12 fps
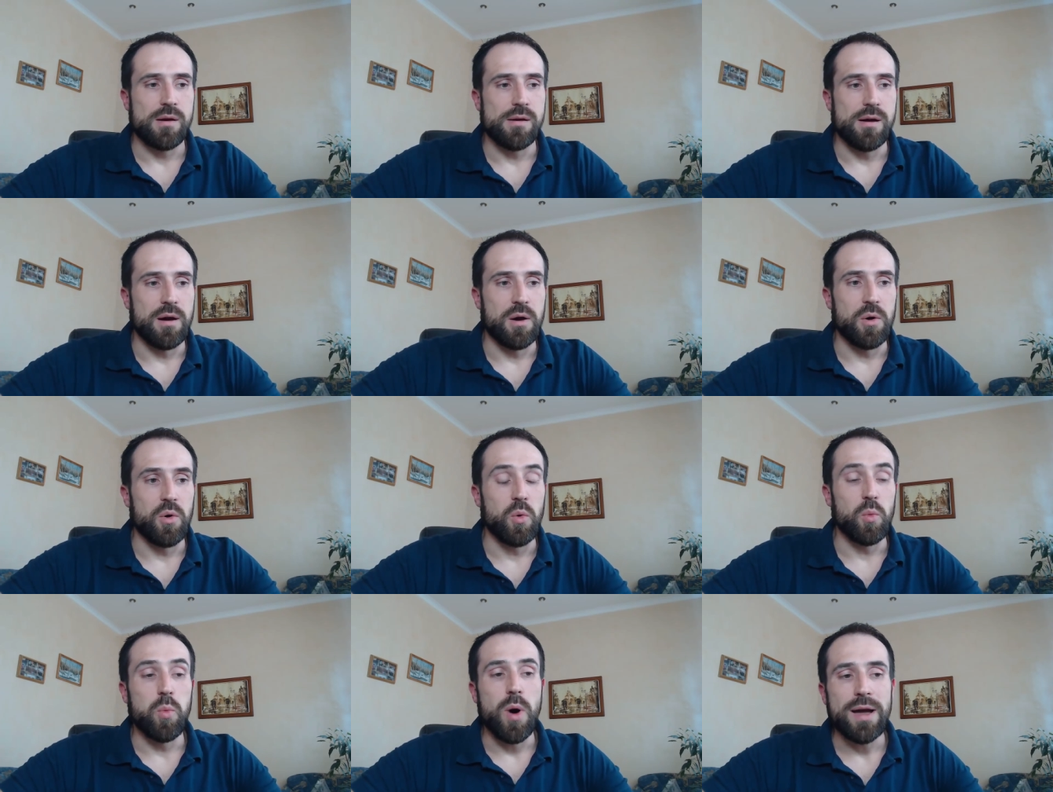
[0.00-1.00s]
Uh,
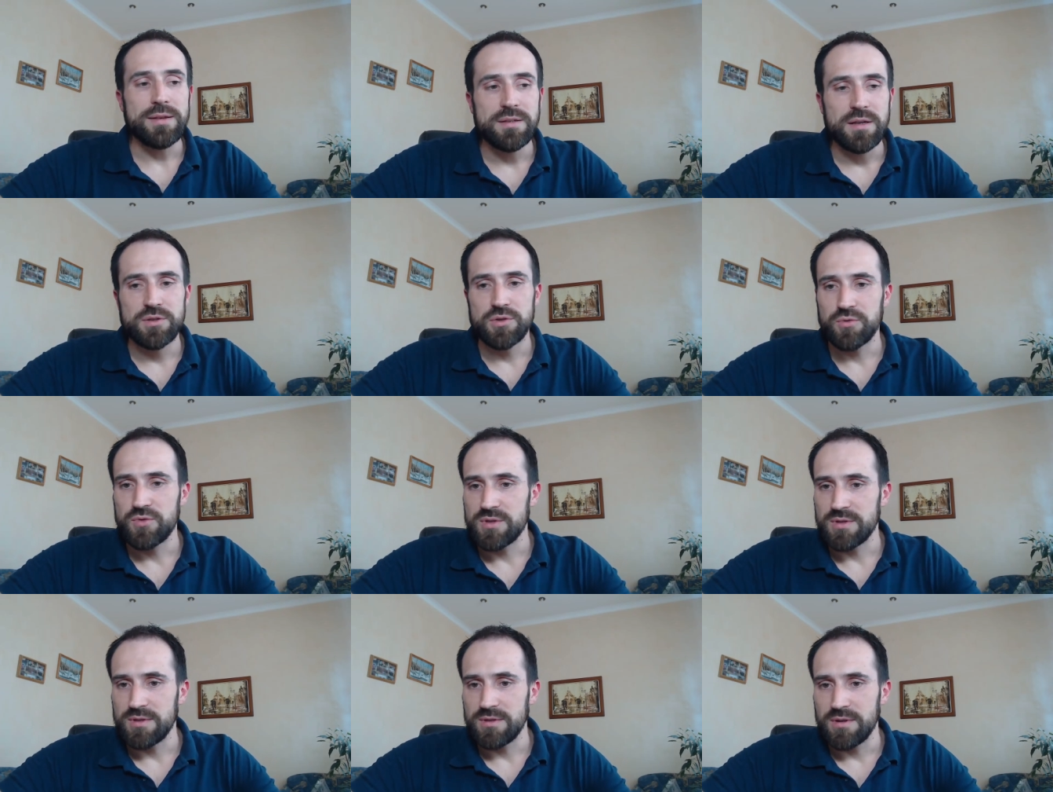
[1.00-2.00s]
why did I
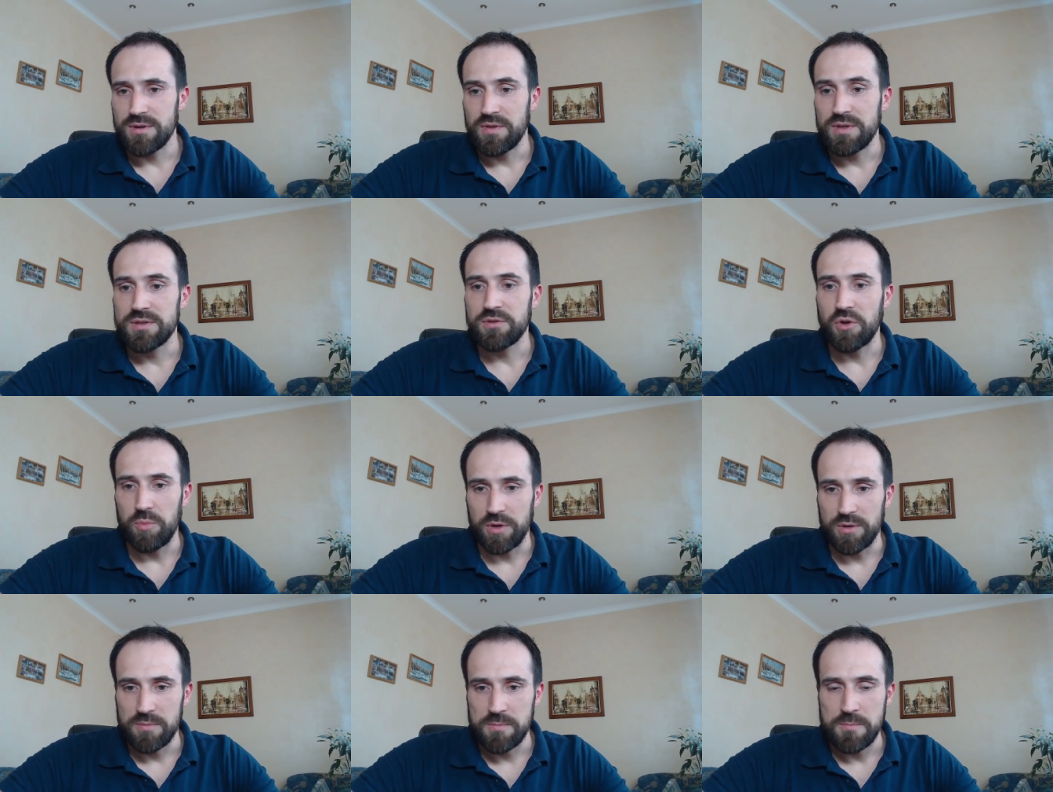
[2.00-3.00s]
choose this topic?